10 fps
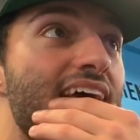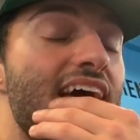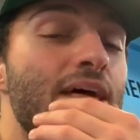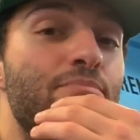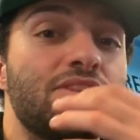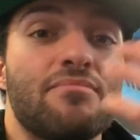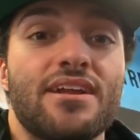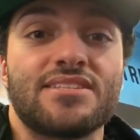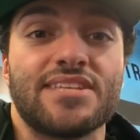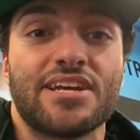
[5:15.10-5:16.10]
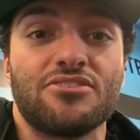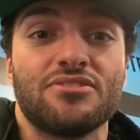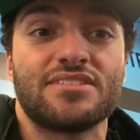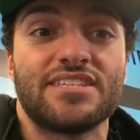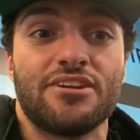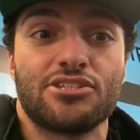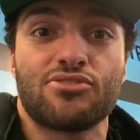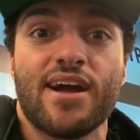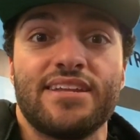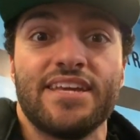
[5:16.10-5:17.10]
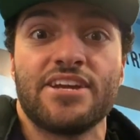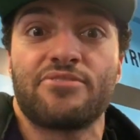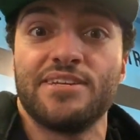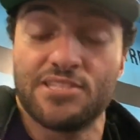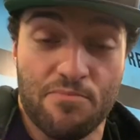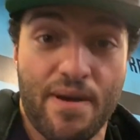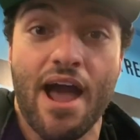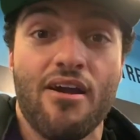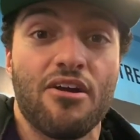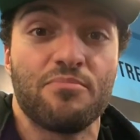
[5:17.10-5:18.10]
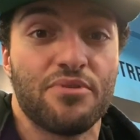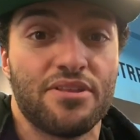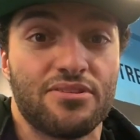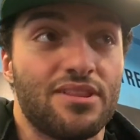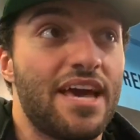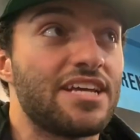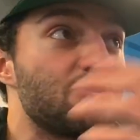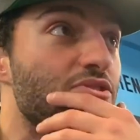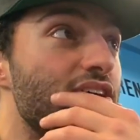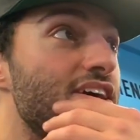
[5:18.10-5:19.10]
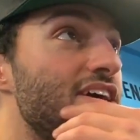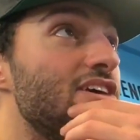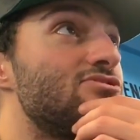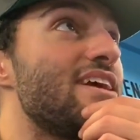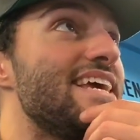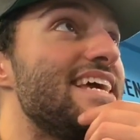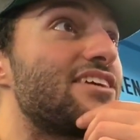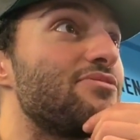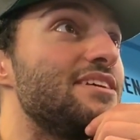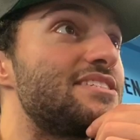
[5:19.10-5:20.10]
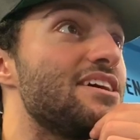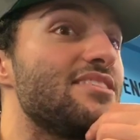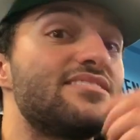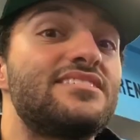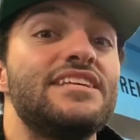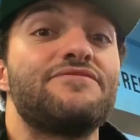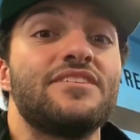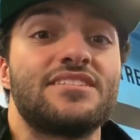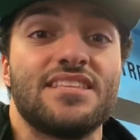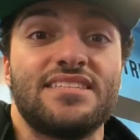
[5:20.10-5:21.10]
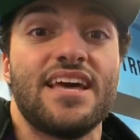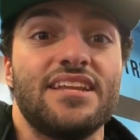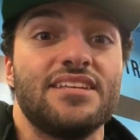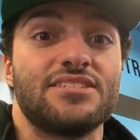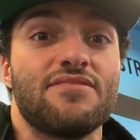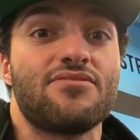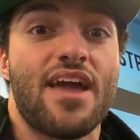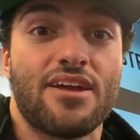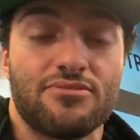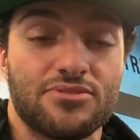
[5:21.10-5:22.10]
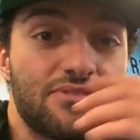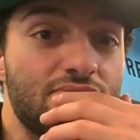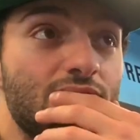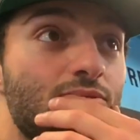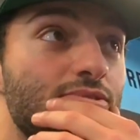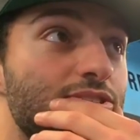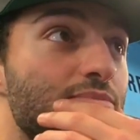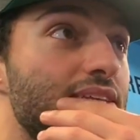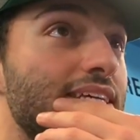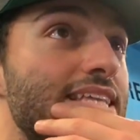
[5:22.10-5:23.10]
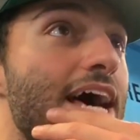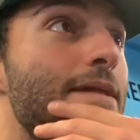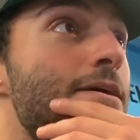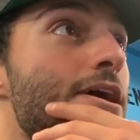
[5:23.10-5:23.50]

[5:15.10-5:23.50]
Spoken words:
And then put them on a cycle. Let's say you're trying to increase their power output in their legs, or you're trying to increase the stiffness in the tendons of their ankles, or something like that.